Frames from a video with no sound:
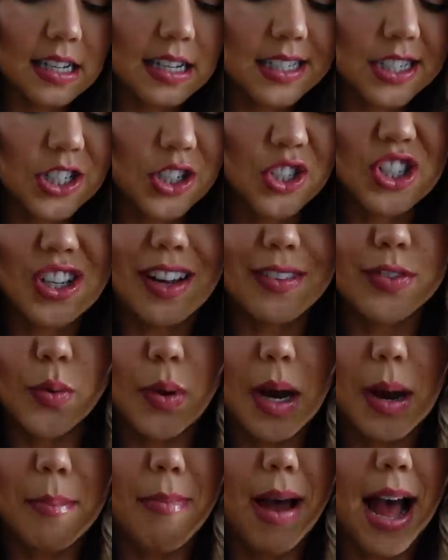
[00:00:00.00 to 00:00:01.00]
because you still have to
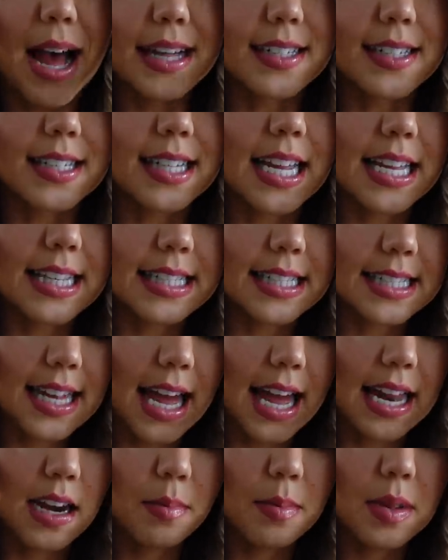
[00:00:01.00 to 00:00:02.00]
wear a mask
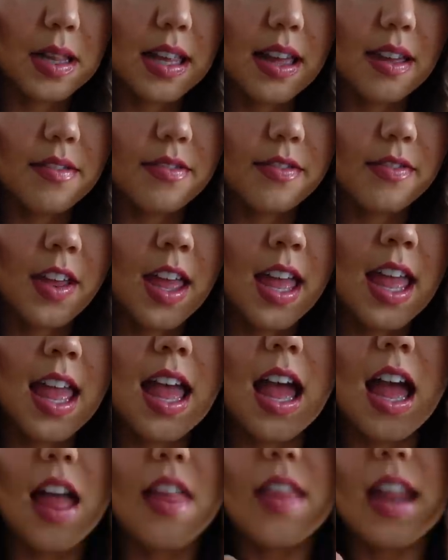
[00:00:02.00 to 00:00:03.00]
inside, I believe.
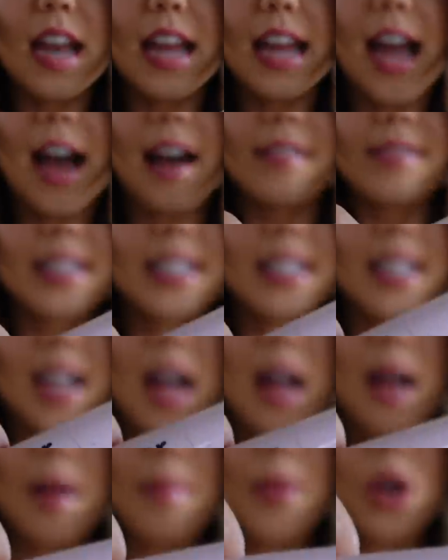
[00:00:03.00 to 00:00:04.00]
And then I have
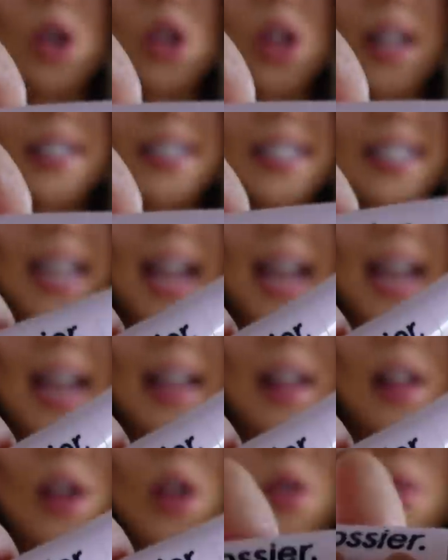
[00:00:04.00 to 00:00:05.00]
some
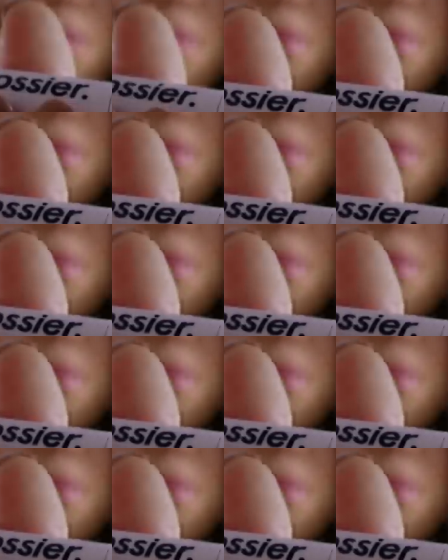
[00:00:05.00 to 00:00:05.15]
Glossier